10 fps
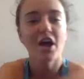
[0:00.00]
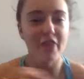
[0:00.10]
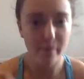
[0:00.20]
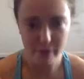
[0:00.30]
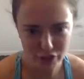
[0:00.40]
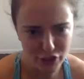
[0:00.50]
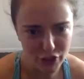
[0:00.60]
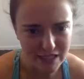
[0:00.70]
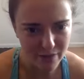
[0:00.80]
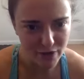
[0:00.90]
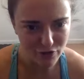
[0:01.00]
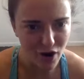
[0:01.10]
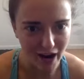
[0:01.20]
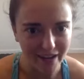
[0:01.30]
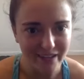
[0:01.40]
That means you're doing something
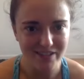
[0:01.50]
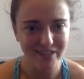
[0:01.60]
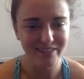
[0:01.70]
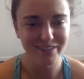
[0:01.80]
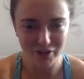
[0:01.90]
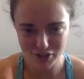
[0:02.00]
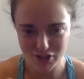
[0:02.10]
right. Don't.